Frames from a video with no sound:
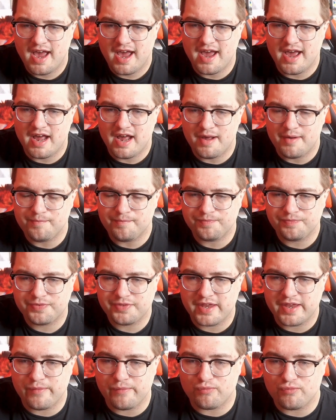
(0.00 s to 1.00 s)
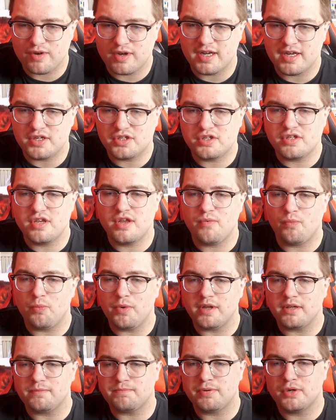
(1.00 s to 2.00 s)
it
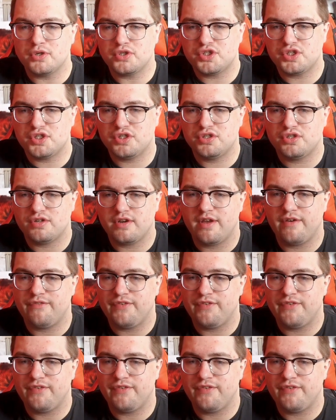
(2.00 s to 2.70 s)
will push